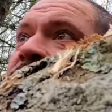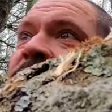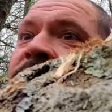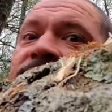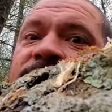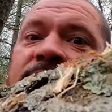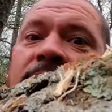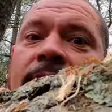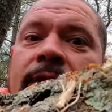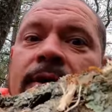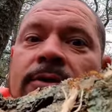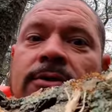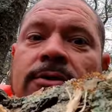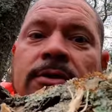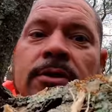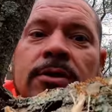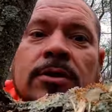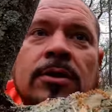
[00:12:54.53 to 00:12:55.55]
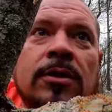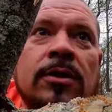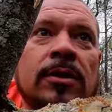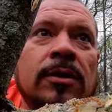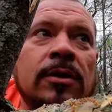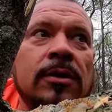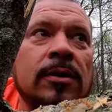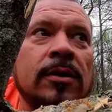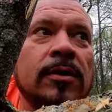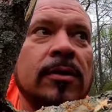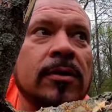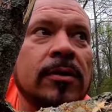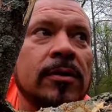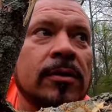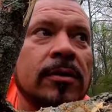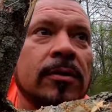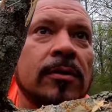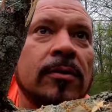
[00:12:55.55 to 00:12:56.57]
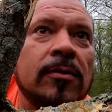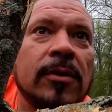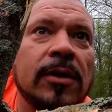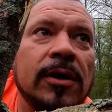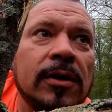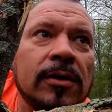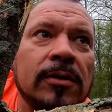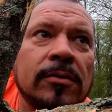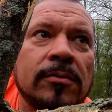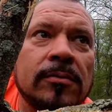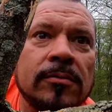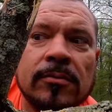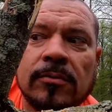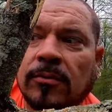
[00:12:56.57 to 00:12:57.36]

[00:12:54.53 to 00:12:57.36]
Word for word: setting fires well,